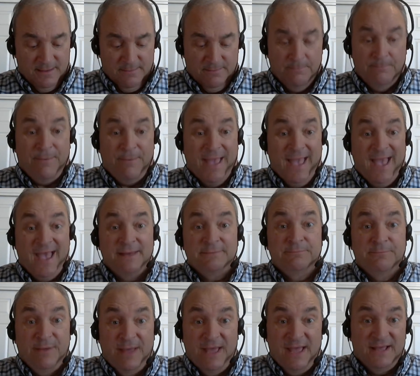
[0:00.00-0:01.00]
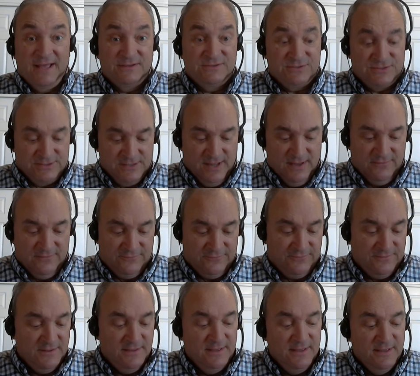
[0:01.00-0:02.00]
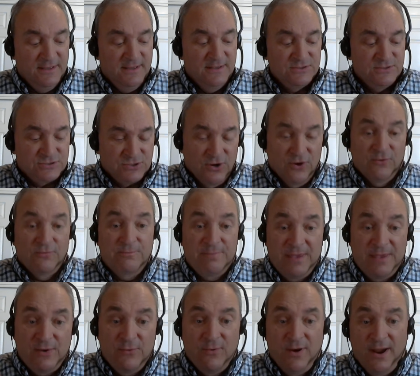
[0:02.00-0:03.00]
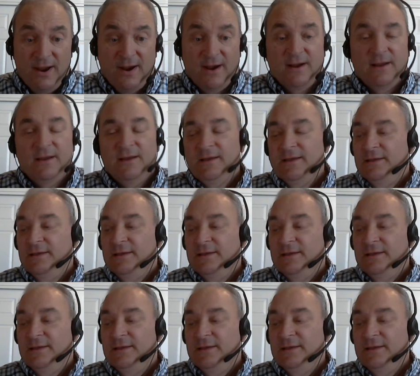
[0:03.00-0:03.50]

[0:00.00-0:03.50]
bad, bad stuff. So beware.